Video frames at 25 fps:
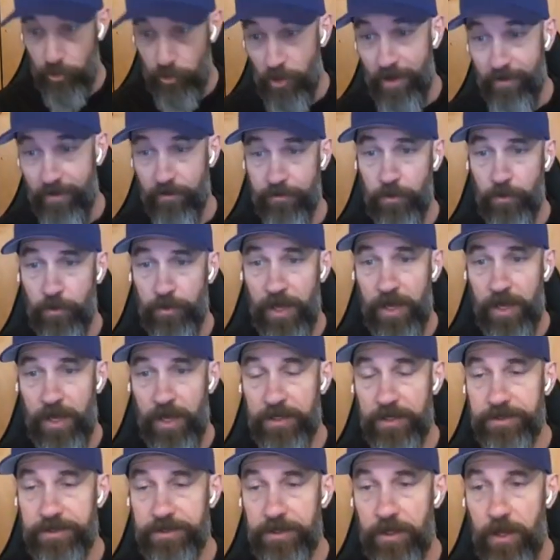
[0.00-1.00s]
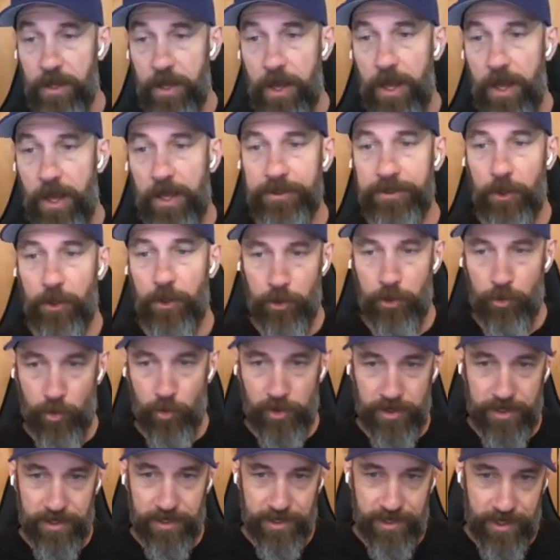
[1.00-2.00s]
only have a few days, so you're
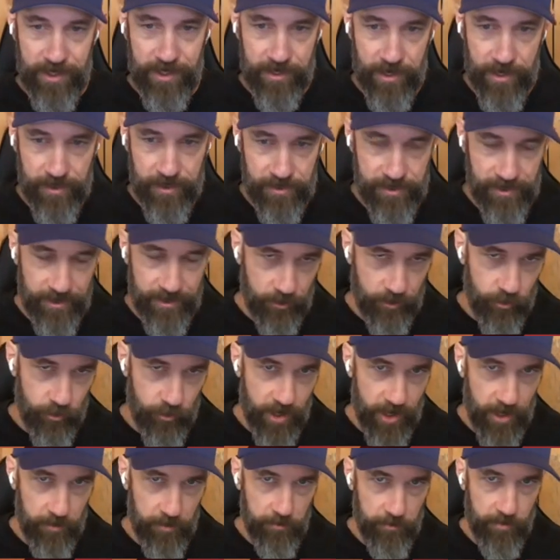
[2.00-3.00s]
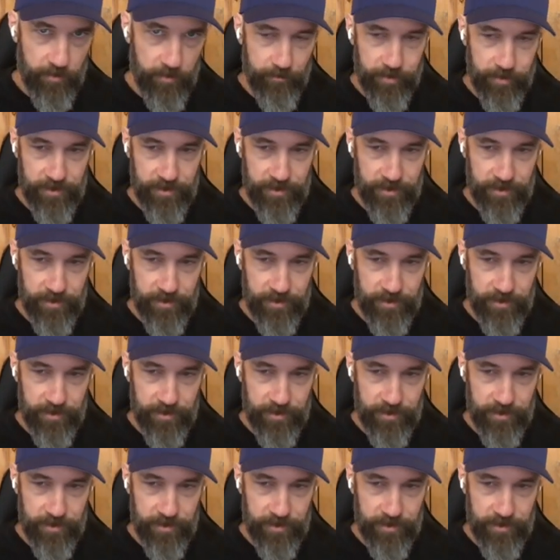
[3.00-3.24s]
really in a cram